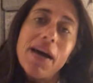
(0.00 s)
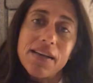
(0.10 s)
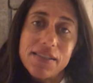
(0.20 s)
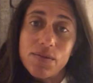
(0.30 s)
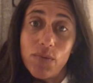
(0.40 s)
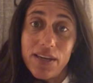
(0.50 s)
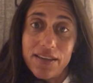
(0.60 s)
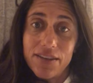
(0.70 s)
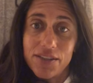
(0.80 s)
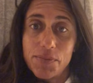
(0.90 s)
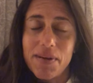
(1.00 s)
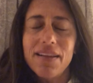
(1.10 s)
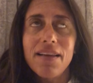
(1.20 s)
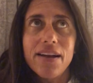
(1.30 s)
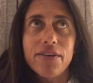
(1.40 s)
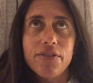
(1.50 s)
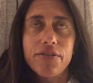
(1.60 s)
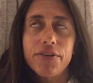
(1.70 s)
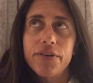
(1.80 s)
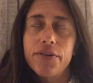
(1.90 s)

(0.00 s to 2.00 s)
past week, there's been a lot of